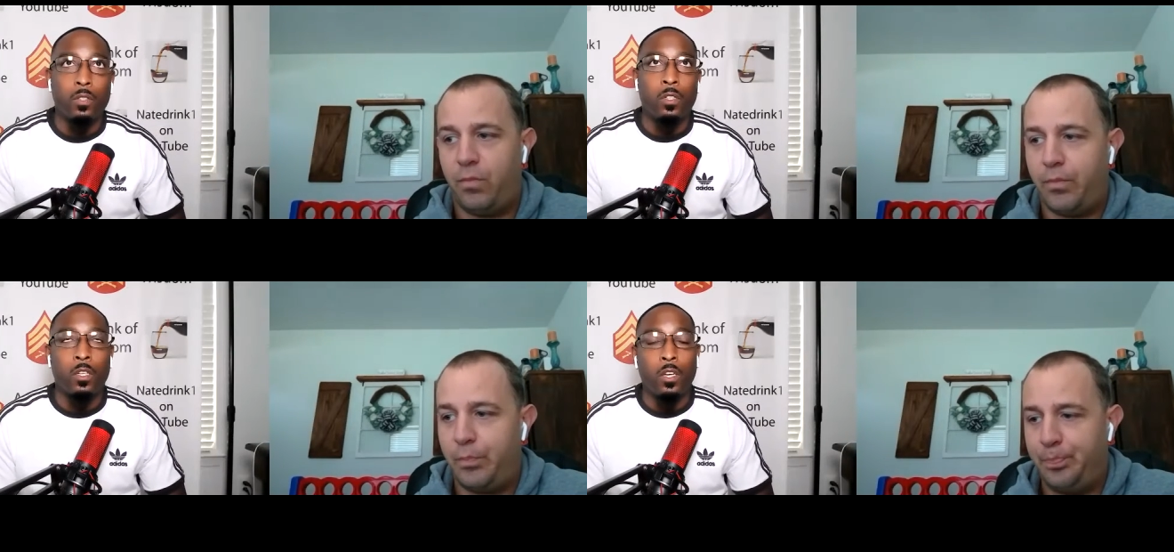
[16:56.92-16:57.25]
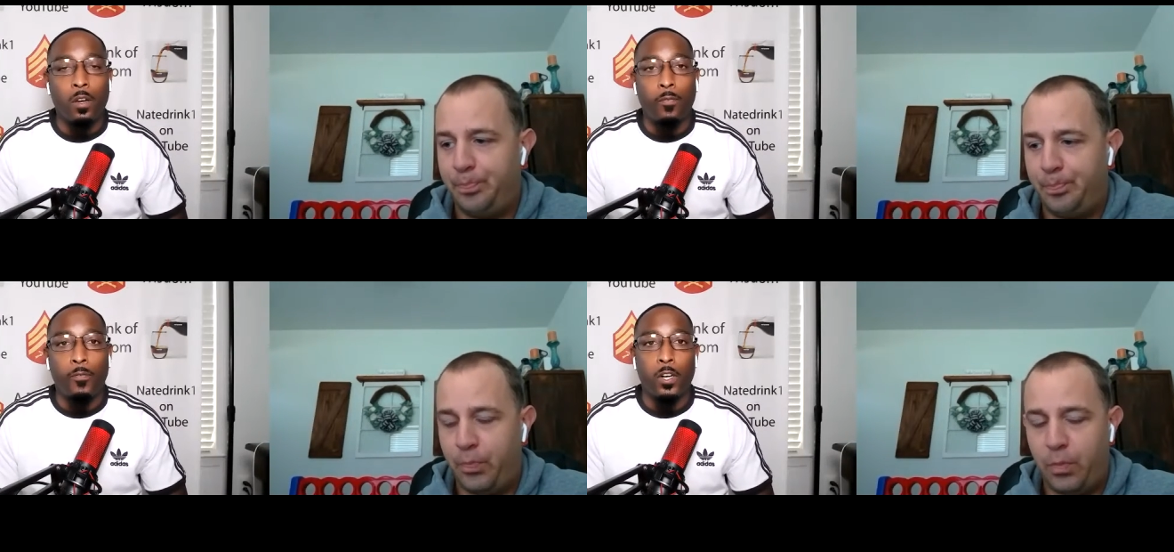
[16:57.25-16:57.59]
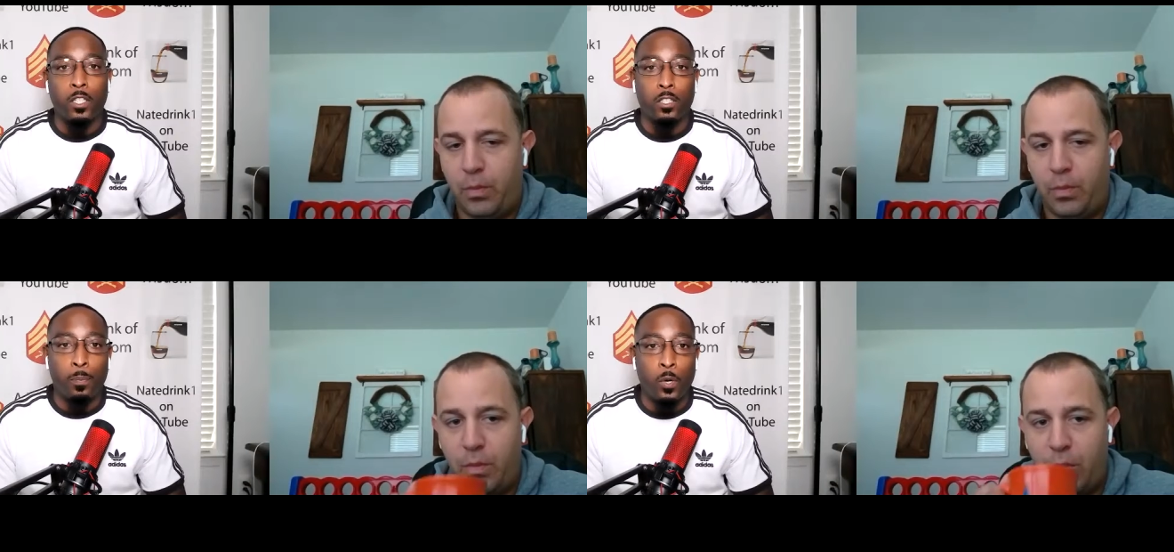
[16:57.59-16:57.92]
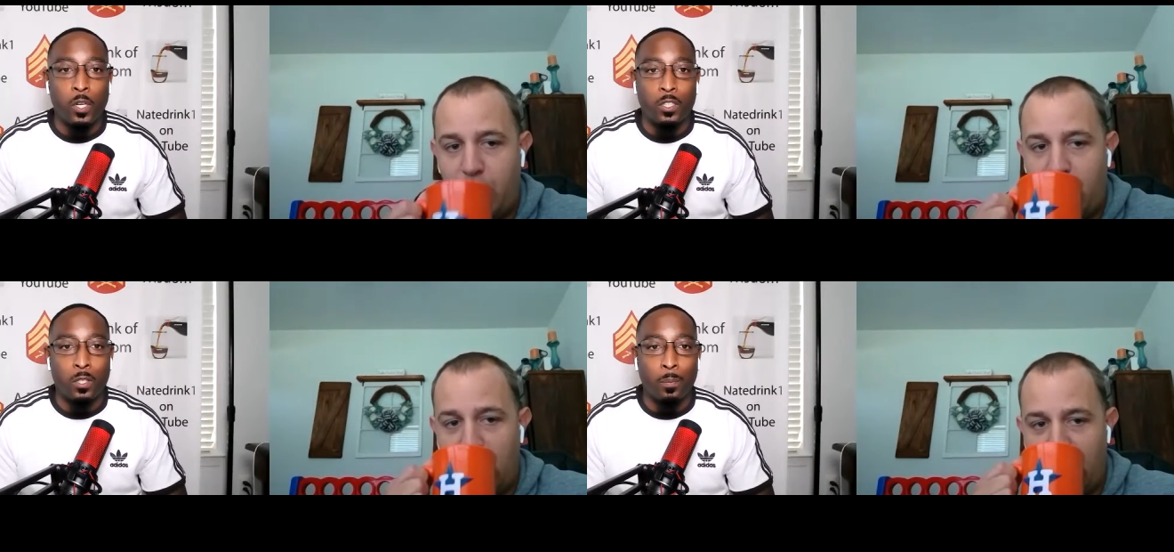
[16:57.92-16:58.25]
Speaker 1: good for the
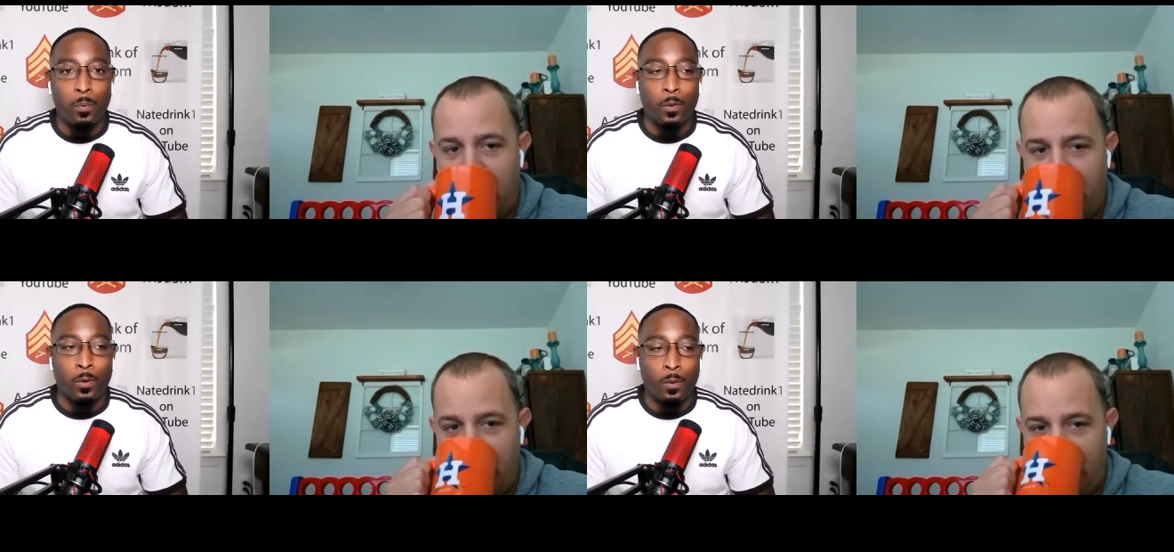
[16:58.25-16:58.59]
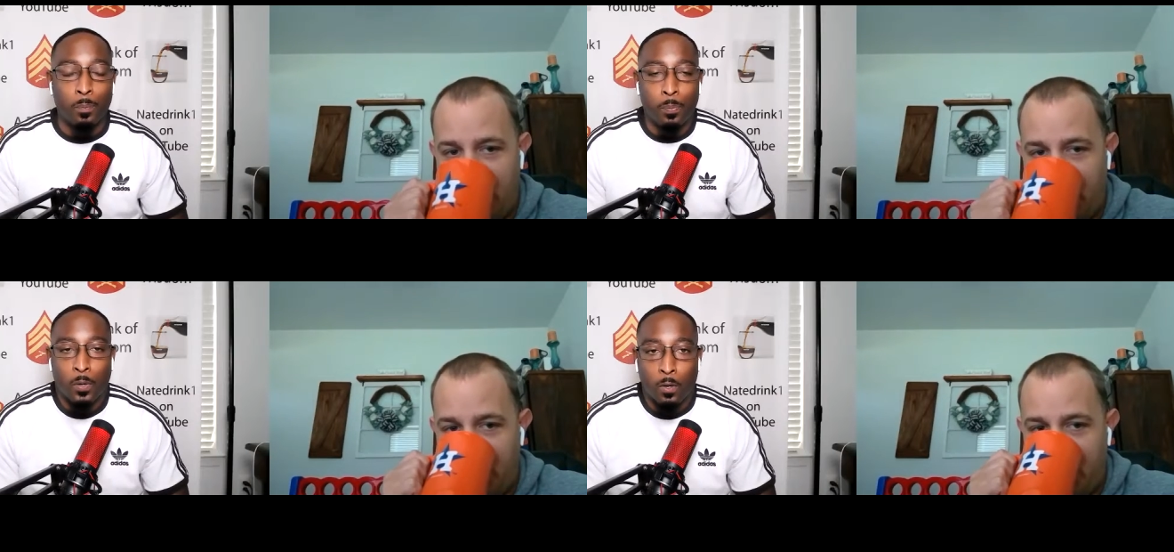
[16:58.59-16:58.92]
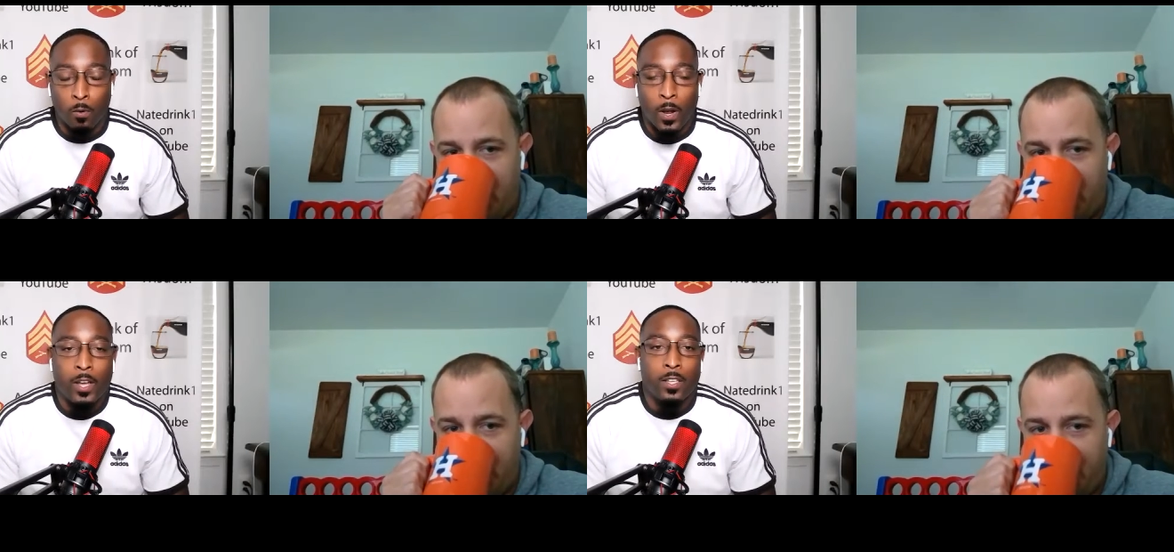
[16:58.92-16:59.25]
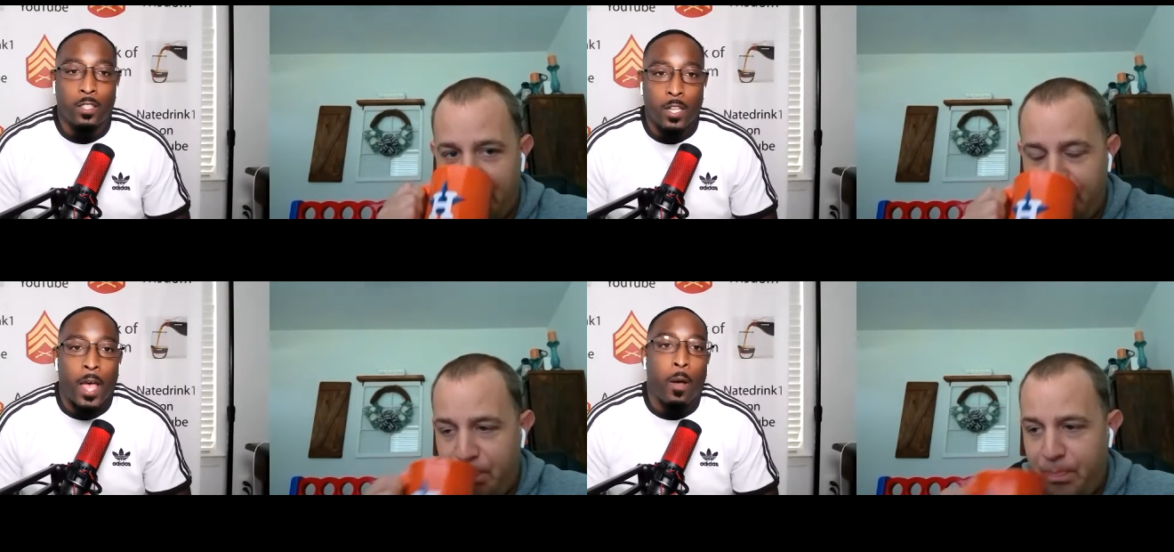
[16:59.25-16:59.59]
sport to pro- progress
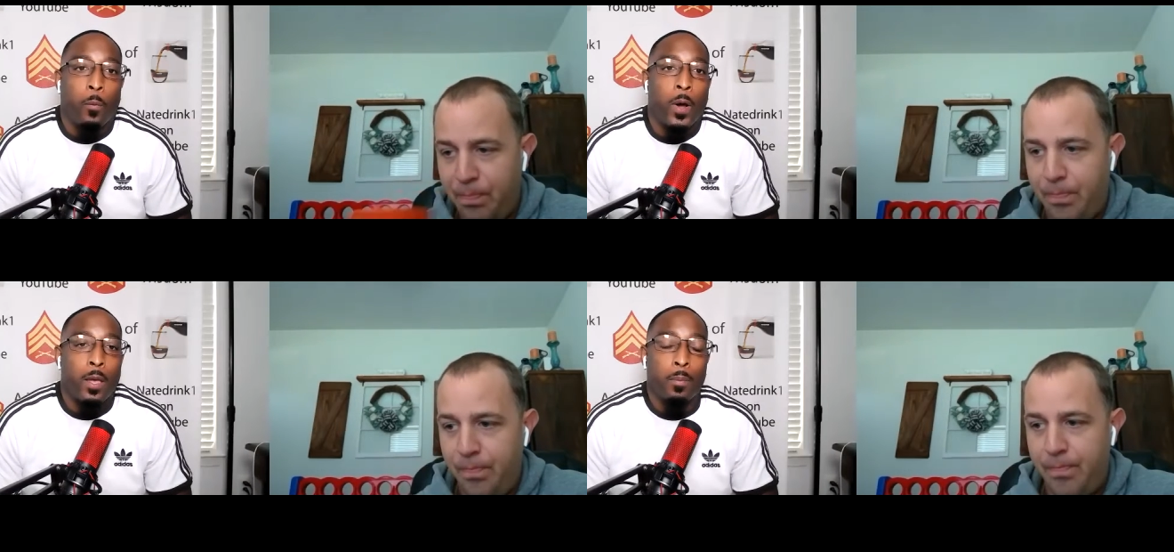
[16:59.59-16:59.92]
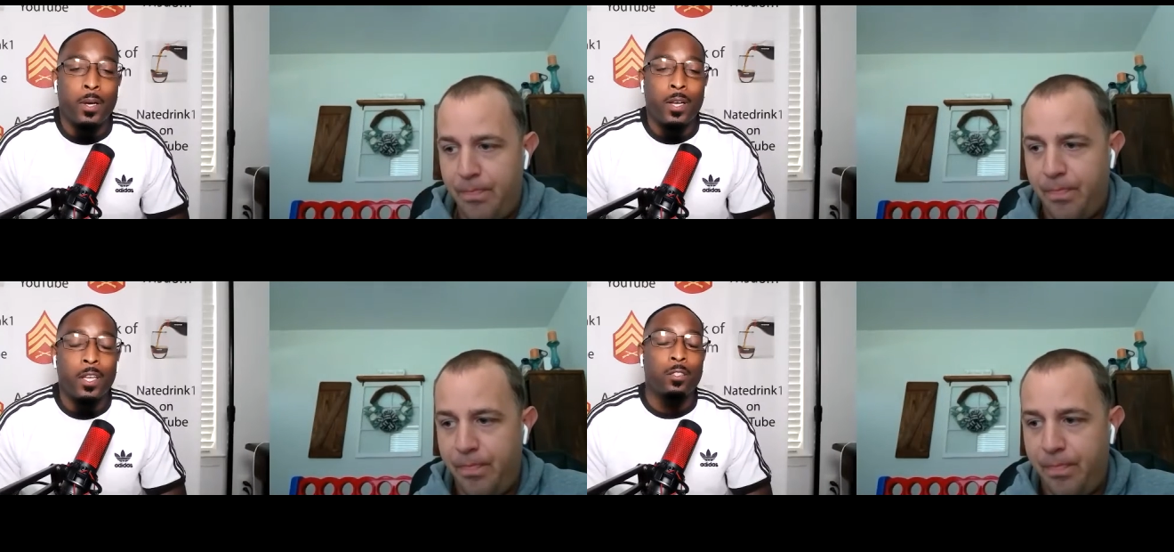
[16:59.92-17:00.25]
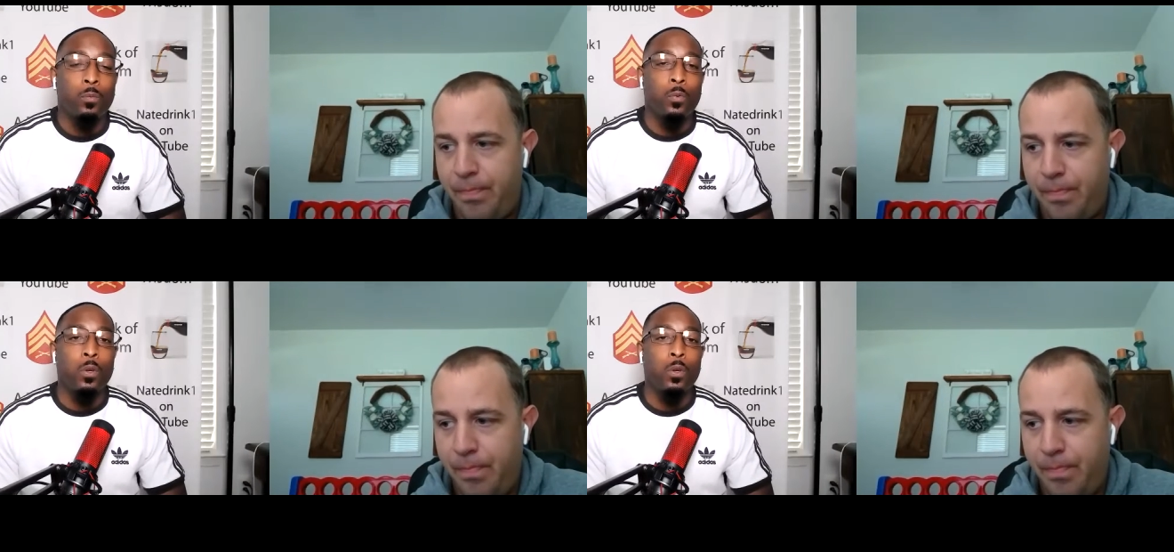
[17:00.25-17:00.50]
that way because w-